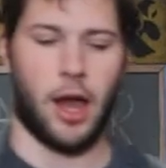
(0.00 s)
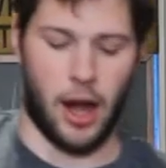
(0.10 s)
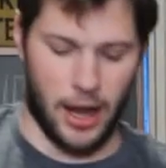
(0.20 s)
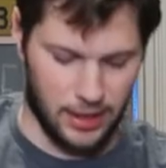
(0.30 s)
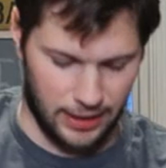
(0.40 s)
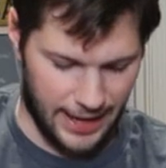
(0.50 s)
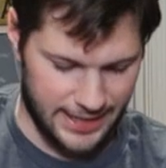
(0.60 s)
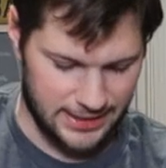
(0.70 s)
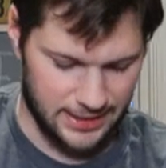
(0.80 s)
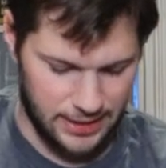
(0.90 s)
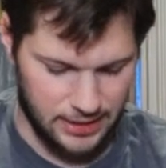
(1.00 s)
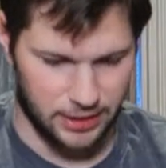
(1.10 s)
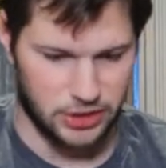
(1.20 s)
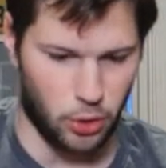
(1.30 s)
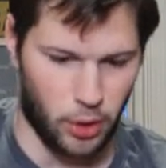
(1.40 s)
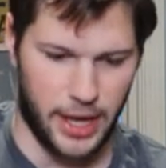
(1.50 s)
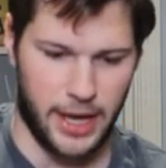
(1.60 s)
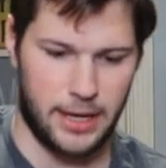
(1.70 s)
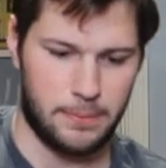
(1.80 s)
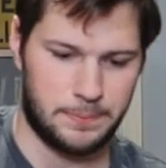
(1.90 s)
All right, lastly, let's go
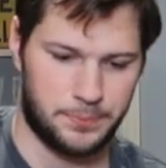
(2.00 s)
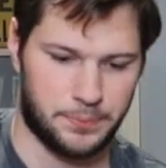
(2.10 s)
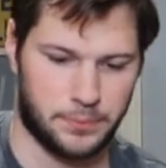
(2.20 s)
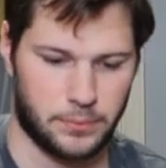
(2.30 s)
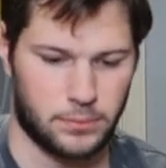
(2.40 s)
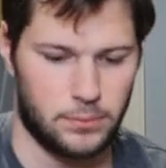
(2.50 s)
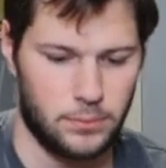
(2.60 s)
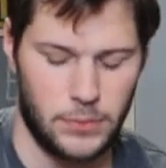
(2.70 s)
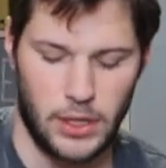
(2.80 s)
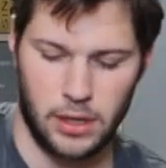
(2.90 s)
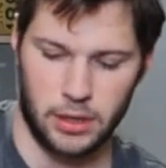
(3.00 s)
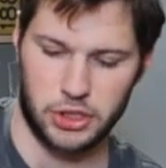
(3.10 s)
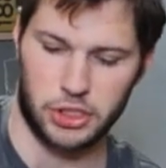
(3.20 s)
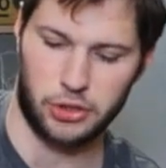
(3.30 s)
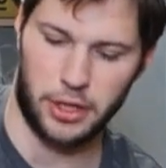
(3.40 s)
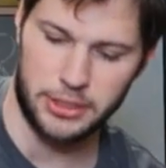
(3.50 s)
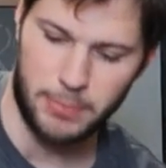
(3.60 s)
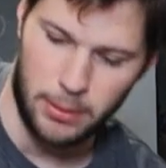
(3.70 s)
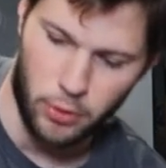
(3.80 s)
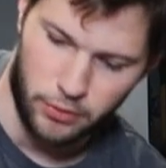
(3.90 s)
ahead. Let's just strain this
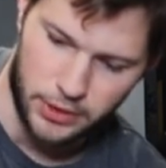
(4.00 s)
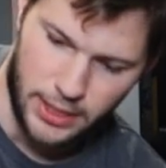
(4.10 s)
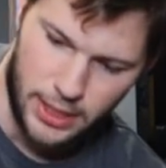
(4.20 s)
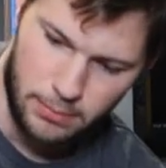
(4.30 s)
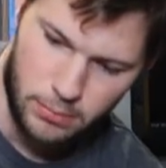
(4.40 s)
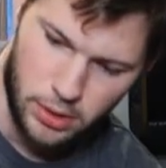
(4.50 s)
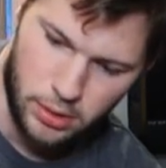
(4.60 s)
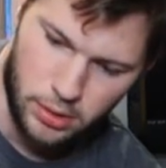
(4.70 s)
baby over the top.